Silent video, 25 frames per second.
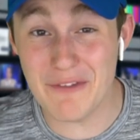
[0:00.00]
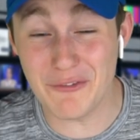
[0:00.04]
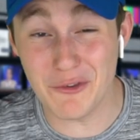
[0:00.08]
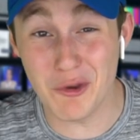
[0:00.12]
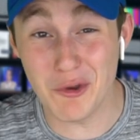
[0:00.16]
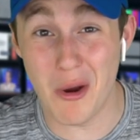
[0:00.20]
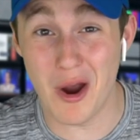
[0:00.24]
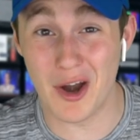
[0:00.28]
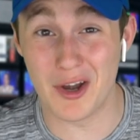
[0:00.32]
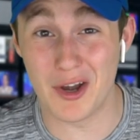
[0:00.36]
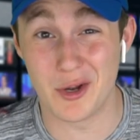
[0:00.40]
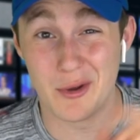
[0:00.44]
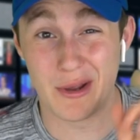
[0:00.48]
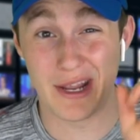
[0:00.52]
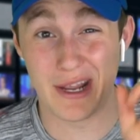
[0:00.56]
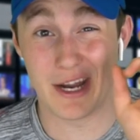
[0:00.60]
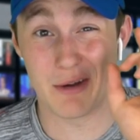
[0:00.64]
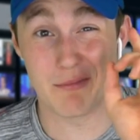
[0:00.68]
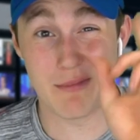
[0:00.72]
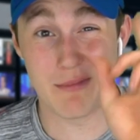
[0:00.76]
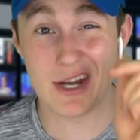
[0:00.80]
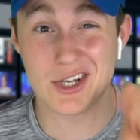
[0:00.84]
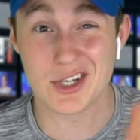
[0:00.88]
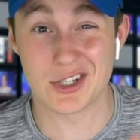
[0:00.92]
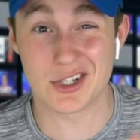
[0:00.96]
If you are new
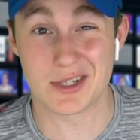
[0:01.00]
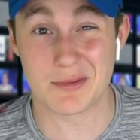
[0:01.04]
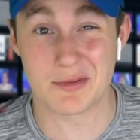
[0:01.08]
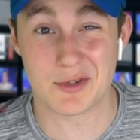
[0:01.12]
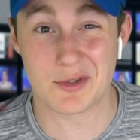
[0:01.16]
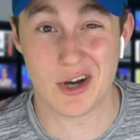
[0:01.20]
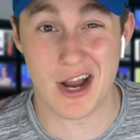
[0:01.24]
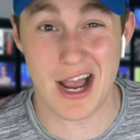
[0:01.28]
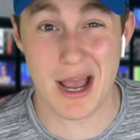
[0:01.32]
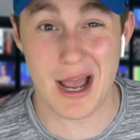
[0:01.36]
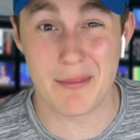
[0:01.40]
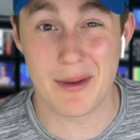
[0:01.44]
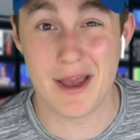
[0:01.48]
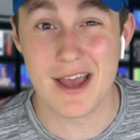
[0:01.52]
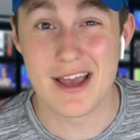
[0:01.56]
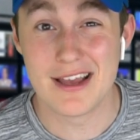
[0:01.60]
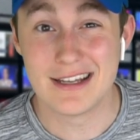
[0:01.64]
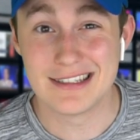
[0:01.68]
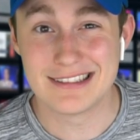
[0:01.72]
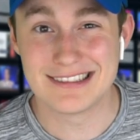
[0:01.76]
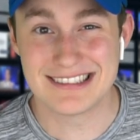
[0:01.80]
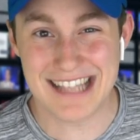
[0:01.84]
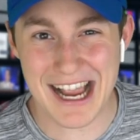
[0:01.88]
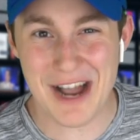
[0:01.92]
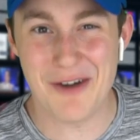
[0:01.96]
here, make sure to subscribe
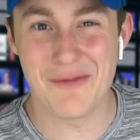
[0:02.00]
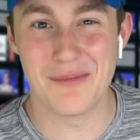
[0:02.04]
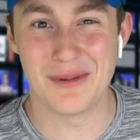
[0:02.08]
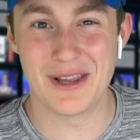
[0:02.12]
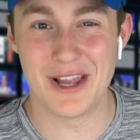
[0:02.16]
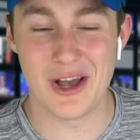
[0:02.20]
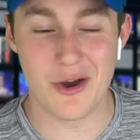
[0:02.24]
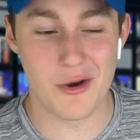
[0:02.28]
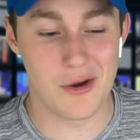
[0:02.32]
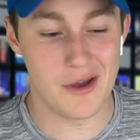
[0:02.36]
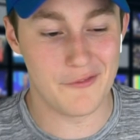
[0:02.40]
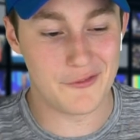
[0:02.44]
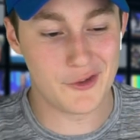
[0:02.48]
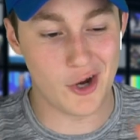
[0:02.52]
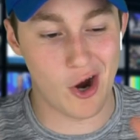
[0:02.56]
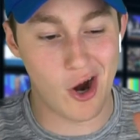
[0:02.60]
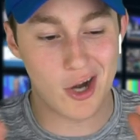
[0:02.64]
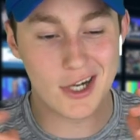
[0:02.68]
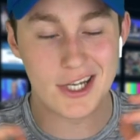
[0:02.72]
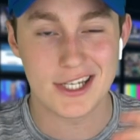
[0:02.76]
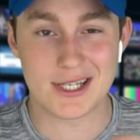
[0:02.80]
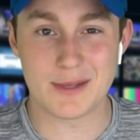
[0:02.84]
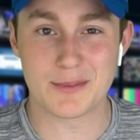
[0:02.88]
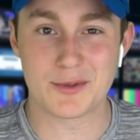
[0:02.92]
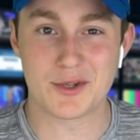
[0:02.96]
down below. If you're
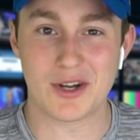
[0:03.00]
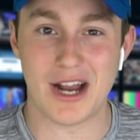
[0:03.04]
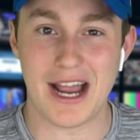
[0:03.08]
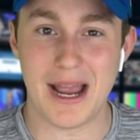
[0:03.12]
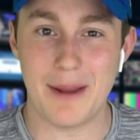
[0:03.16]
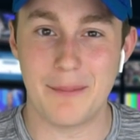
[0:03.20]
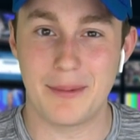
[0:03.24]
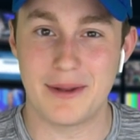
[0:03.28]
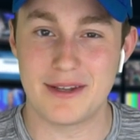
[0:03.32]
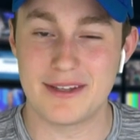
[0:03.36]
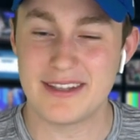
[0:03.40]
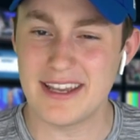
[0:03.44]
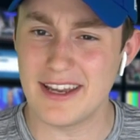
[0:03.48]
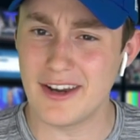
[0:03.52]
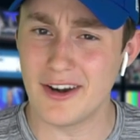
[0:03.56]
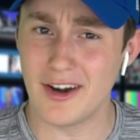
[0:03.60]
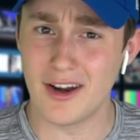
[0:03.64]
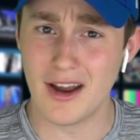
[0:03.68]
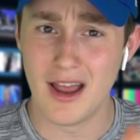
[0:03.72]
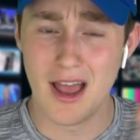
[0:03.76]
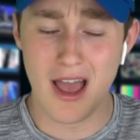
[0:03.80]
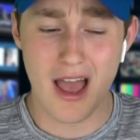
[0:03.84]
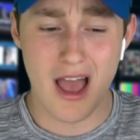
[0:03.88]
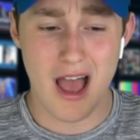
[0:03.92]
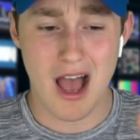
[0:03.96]
already subscribed,
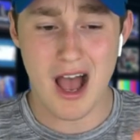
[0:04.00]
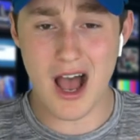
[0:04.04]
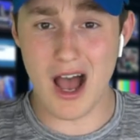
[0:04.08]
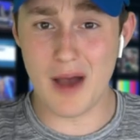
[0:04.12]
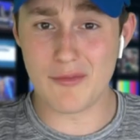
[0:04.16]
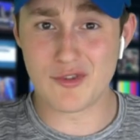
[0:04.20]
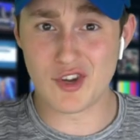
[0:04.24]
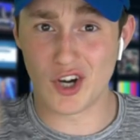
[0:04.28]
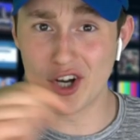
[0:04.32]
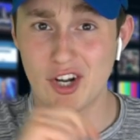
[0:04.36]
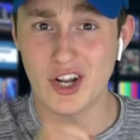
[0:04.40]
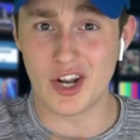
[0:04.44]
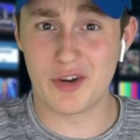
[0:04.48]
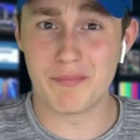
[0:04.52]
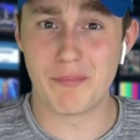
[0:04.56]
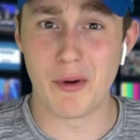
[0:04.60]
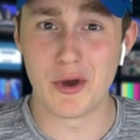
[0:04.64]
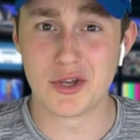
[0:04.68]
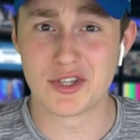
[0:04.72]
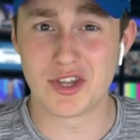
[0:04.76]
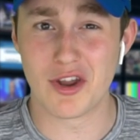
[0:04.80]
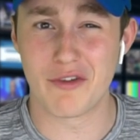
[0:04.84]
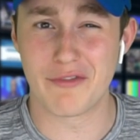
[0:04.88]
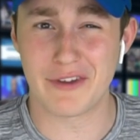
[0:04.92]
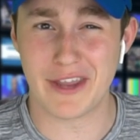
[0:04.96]
consider uh, turning on
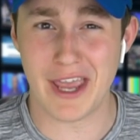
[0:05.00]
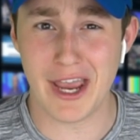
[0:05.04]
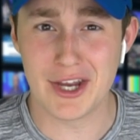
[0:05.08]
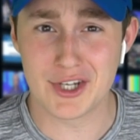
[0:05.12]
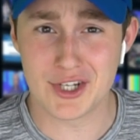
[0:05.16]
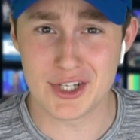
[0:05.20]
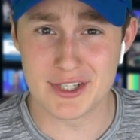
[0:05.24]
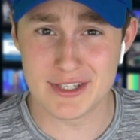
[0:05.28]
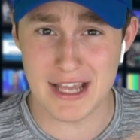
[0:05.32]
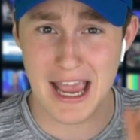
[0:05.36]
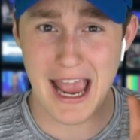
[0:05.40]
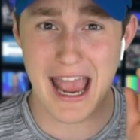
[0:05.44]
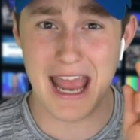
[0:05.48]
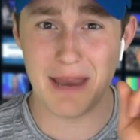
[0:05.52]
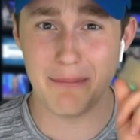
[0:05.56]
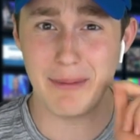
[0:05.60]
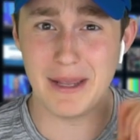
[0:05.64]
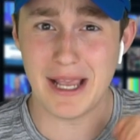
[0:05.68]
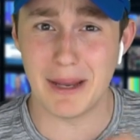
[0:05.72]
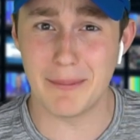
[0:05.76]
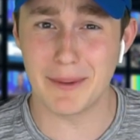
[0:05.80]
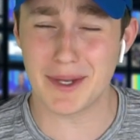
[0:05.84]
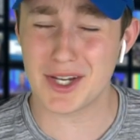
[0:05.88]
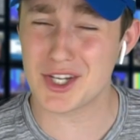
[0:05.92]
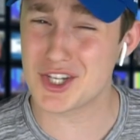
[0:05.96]
post notifications and
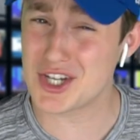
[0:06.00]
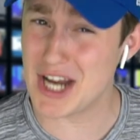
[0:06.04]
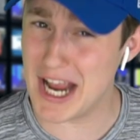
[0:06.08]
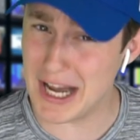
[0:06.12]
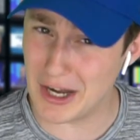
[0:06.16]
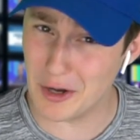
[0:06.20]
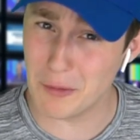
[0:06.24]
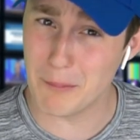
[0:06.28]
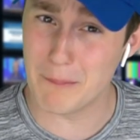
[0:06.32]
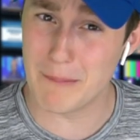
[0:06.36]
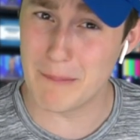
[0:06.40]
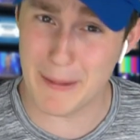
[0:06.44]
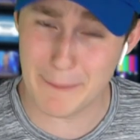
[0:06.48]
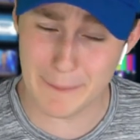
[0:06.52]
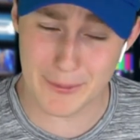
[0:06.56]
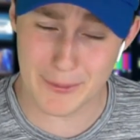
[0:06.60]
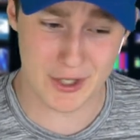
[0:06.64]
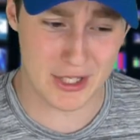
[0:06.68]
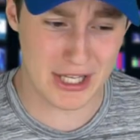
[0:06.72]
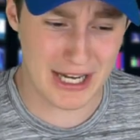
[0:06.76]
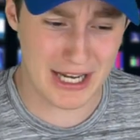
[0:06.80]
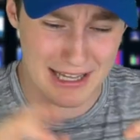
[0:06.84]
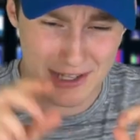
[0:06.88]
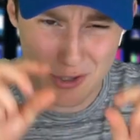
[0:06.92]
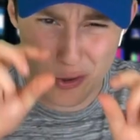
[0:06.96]
becoming a channel
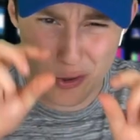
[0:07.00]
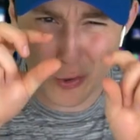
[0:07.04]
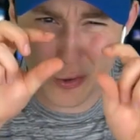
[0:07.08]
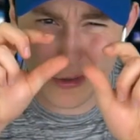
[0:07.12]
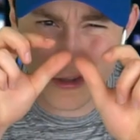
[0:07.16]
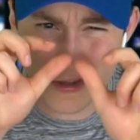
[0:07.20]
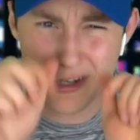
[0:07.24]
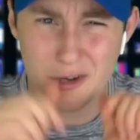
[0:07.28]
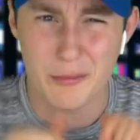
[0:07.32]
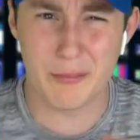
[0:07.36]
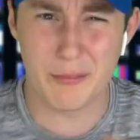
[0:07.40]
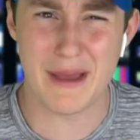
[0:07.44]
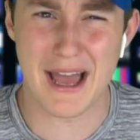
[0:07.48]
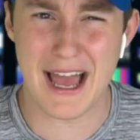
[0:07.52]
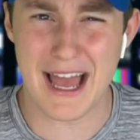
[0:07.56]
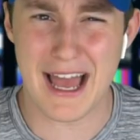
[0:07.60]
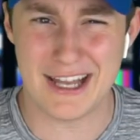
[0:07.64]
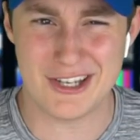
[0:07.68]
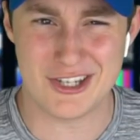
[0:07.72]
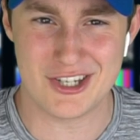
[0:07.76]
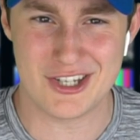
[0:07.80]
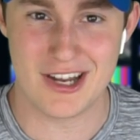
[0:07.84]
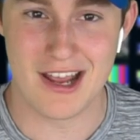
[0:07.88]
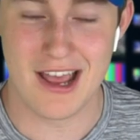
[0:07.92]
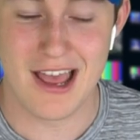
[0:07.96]
member. You get a cool little
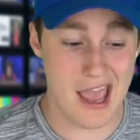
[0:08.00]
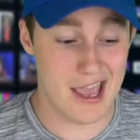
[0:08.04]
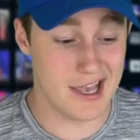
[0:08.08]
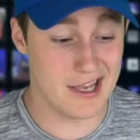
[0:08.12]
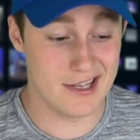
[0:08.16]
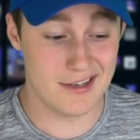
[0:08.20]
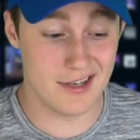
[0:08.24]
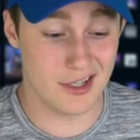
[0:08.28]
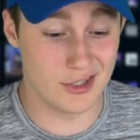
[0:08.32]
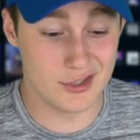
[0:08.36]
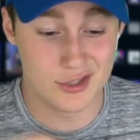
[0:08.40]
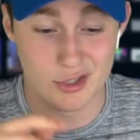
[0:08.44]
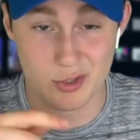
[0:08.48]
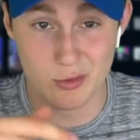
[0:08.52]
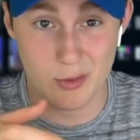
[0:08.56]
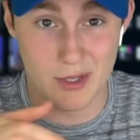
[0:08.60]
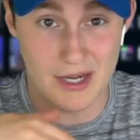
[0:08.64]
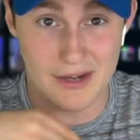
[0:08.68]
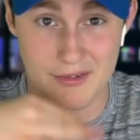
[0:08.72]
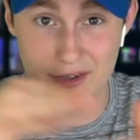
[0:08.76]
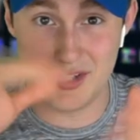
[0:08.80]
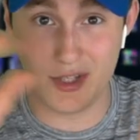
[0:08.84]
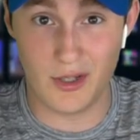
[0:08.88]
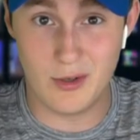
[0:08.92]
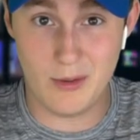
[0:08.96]
badge, and I'll do
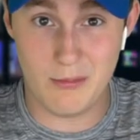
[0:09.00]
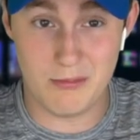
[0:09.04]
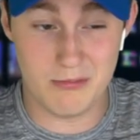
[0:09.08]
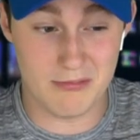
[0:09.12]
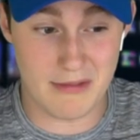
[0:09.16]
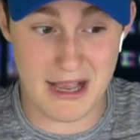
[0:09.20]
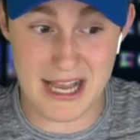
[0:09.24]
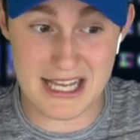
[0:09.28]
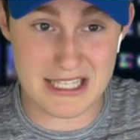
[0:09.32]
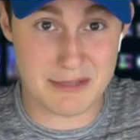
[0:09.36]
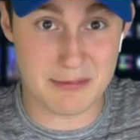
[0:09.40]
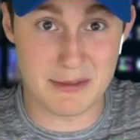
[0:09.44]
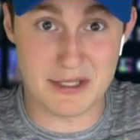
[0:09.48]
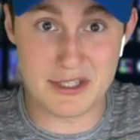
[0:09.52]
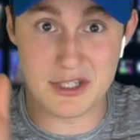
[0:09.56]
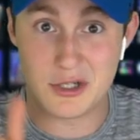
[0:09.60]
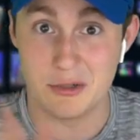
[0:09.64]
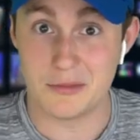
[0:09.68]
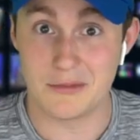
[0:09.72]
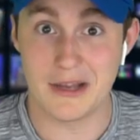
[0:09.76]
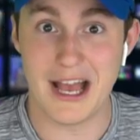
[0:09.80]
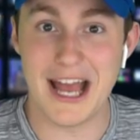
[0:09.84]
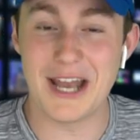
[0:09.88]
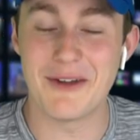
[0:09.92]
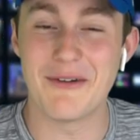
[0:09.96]
whatever you ask me
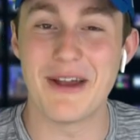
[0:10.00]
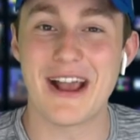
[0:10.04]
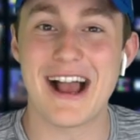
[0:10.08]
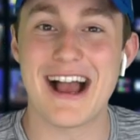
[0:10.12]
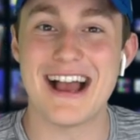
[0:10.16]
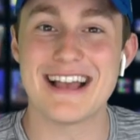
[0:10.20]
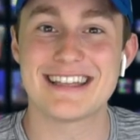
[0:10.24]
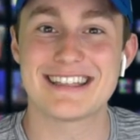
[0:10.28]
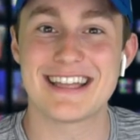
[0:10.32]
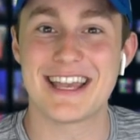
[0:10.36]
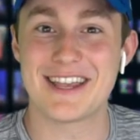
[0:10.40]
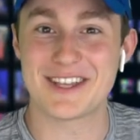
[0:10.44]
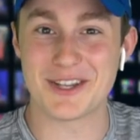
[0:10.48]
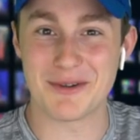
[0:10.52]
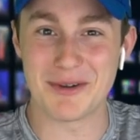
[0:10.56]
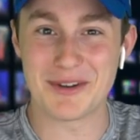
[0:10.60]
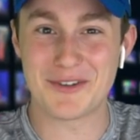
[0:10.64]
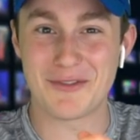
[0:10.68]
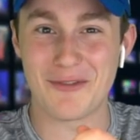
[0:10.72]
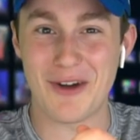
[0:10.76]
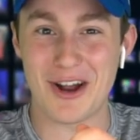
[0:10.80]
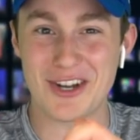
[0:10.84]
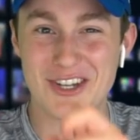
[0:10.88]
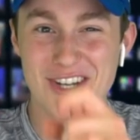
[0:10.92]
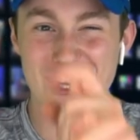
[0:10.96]
to. Anyway, guys, thank you so
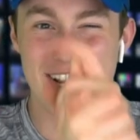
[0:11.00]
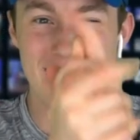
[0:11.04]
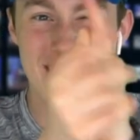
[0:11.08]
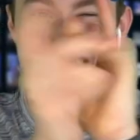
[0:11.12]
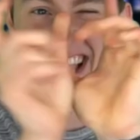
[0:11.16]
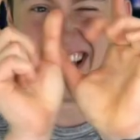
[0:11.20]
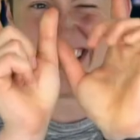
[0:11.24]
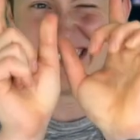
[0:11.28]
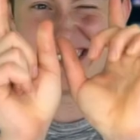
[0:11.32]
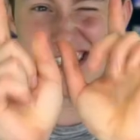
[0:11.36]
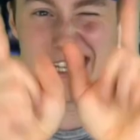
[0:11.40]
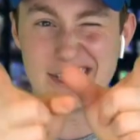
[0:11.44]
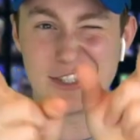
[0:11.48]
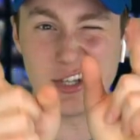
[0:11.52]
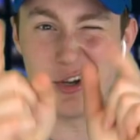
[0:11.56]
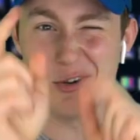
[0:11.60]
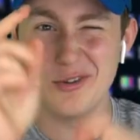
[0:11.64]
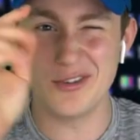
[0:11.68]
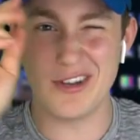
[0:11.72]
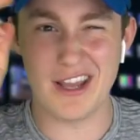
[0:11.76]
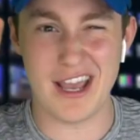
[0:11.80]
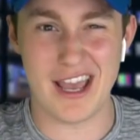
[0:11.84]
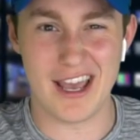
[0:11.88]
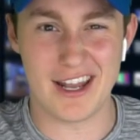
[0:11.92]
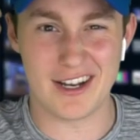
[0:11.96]
much for watching. Stay
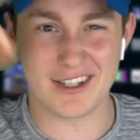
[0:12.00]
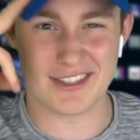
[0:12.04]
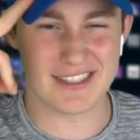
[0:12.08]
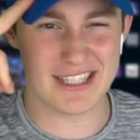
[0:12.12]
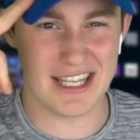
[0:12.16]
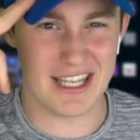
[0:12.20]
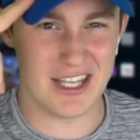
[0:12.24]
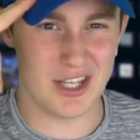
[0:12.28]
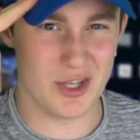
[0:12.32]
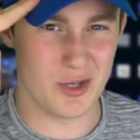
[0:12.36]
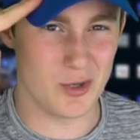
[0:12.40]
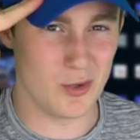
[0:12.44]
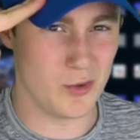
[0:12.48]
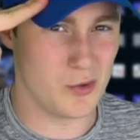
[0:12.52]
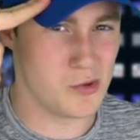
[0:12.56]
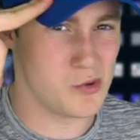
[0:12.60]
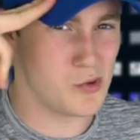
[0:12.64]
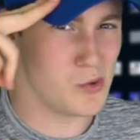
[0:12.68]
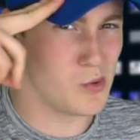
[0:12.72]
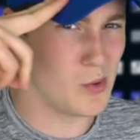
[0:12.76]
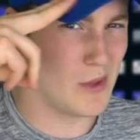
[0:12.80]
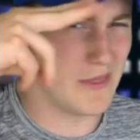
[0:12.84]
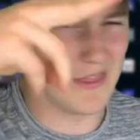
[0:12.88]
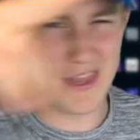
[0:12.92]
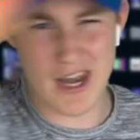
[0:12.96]
tuned, and I'll see
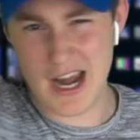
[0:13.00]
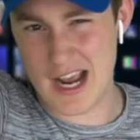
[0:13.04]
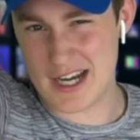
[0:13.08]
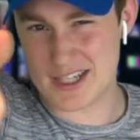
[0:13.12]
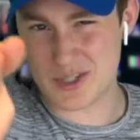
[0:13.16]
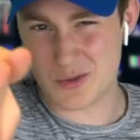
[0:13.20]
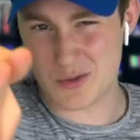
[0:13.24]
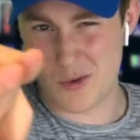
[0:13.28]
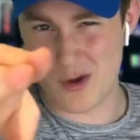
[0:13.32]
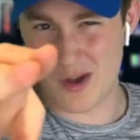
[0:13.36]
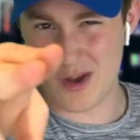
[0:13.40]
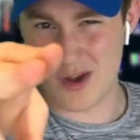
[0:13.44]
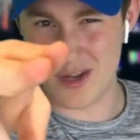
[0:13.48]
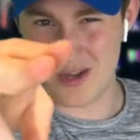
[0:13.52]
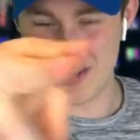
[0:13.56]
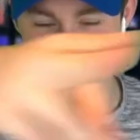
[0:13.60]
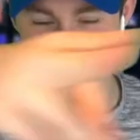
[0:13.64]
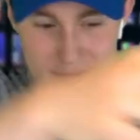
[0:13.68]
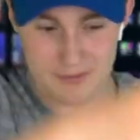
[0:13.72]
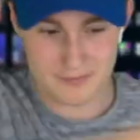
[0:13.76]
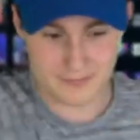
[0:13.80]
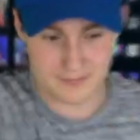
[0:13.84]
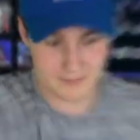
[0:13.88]
you in the next one.